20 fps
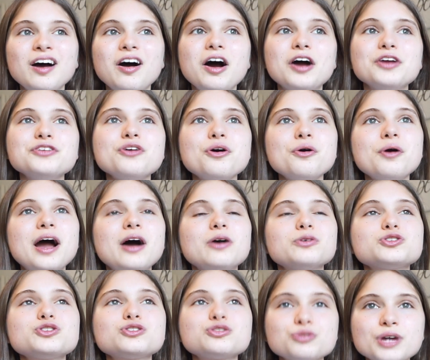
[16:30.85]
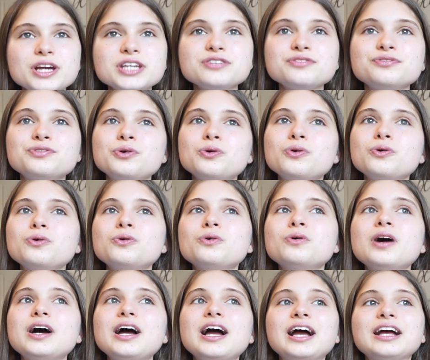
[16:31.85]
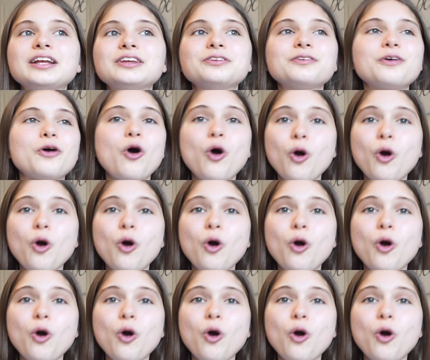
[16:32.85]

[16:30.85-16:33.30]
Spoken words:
I know how stressful and